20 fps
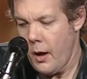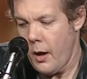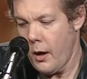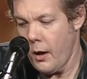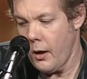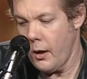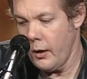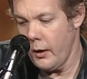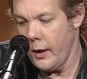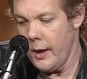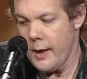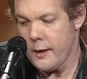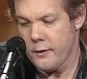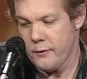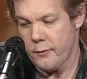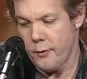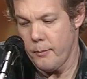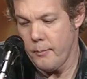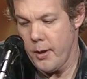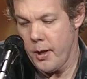Uh, less
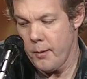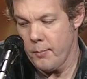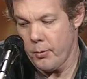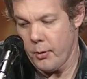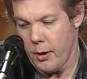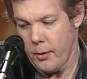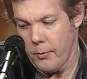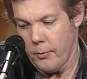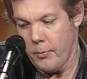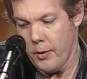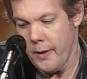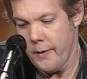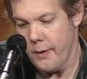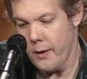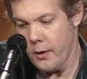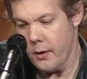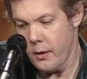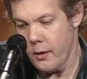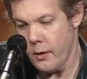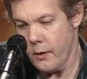for me probably
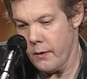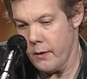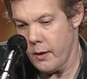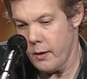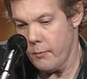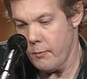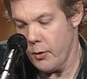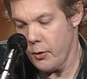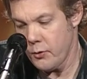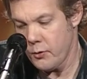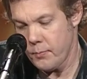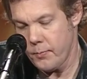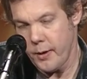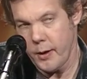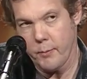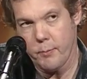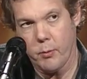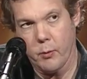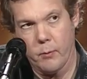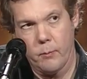than than most
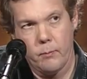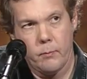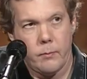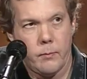people.